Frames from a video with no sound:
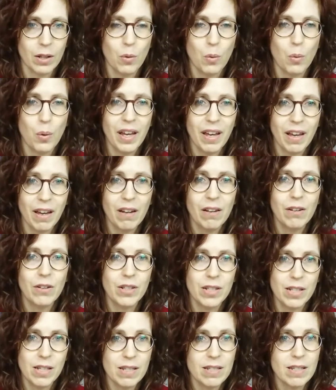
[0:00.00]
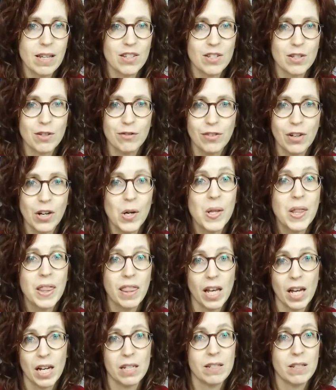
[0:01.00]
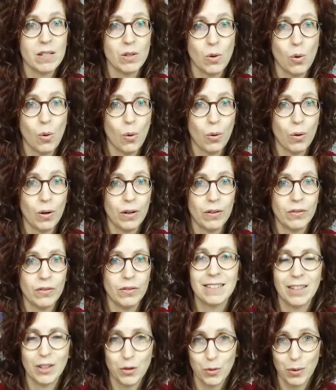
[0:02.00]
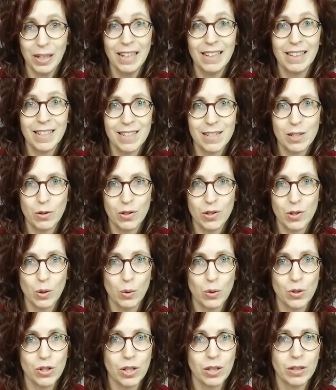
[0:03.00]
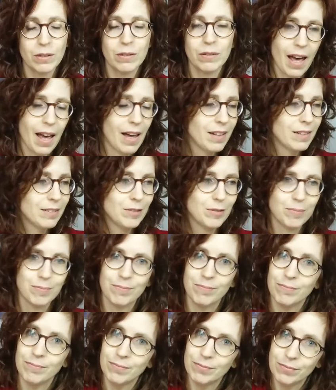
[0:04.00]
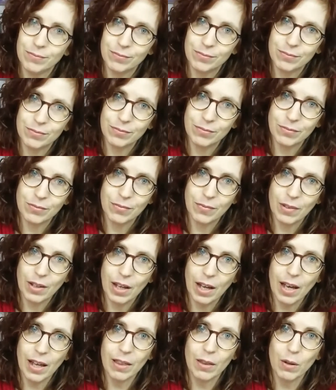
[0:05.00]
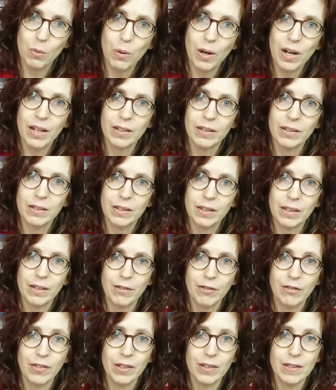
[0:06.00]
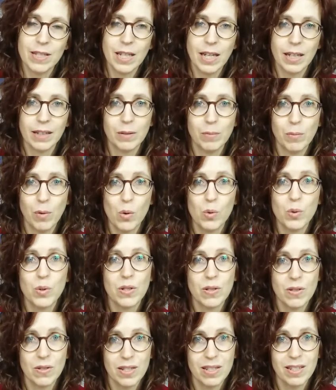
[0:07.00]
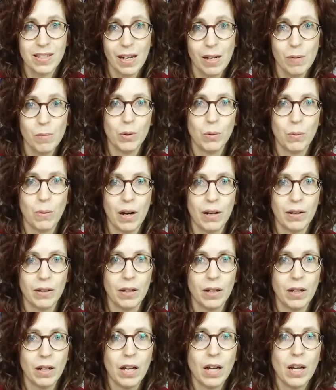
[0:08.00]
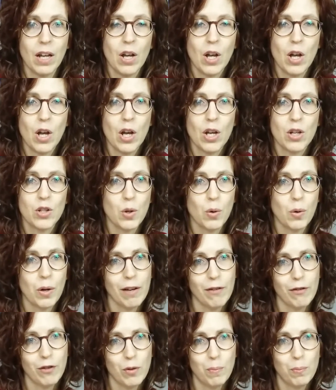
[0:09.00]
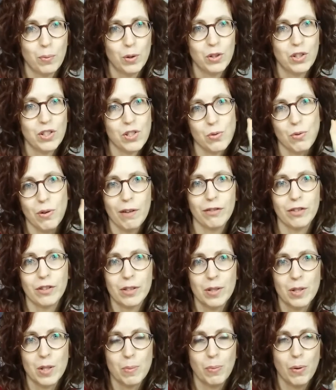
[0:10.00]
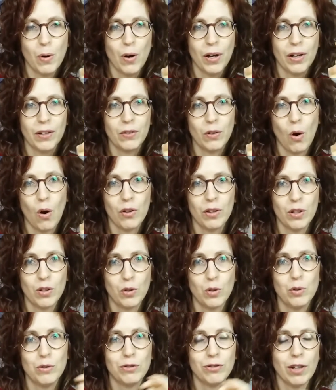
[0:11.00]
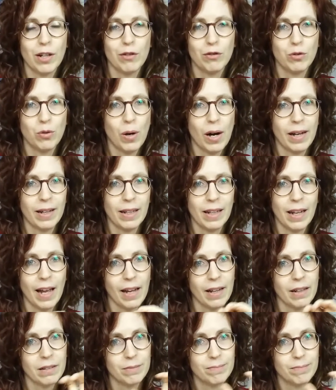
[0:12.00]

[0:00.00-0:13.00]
We hear this as a very tense chord that really needs a resolution, and the one feels like the most stable one. So if you put this reference point on the 2-5-1, like